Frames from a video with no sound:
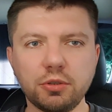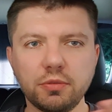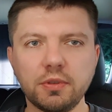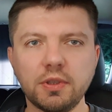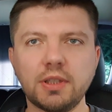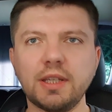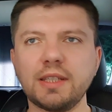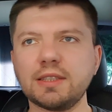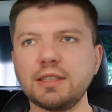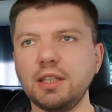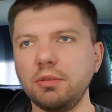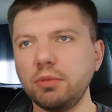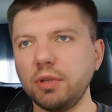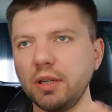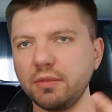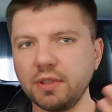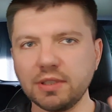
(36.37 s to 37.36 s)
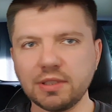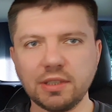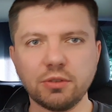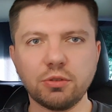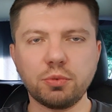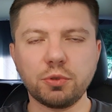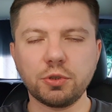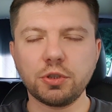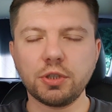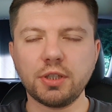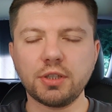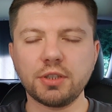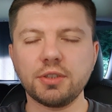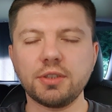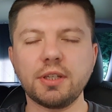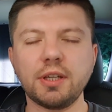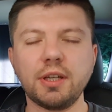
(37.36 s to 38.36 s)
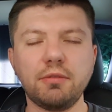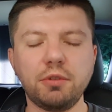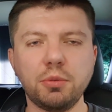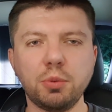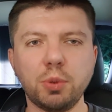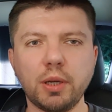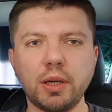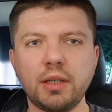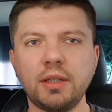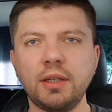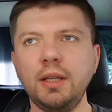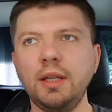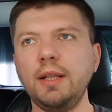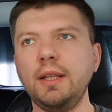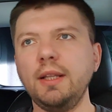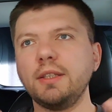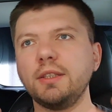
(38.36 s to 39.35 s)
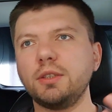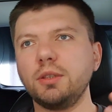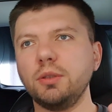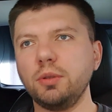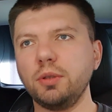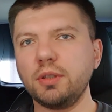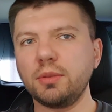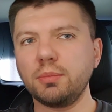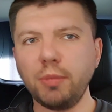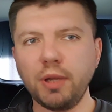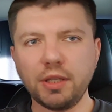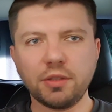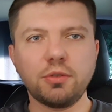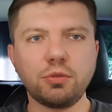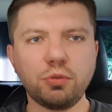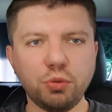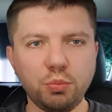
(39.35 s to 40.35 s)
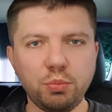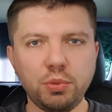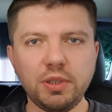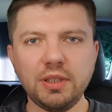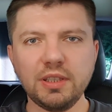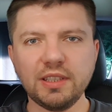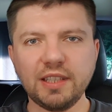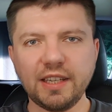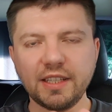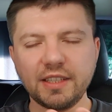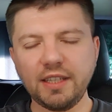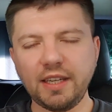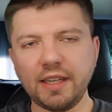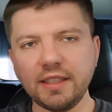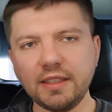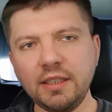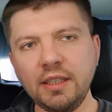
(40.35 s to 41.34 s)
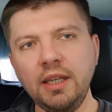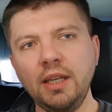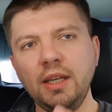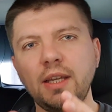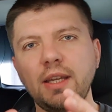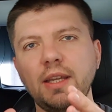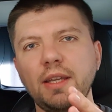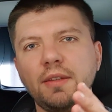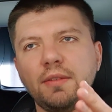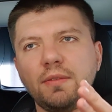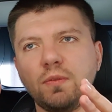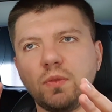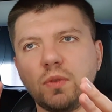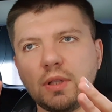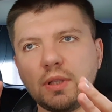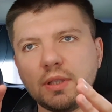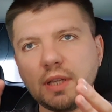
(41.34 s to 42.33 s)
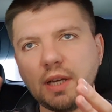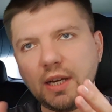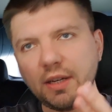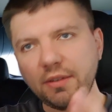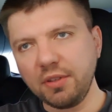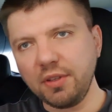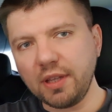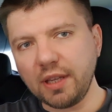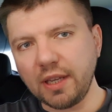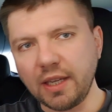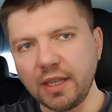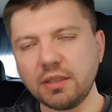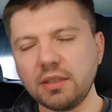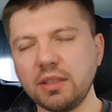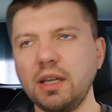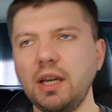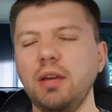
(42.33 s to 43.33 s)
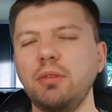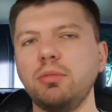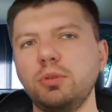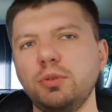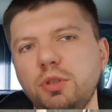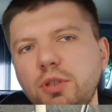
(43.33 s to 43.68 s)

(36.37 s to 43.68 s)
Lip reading: of the Tesla. We have Tesla superchargers everywhere, so it meant to be like that. And after that I will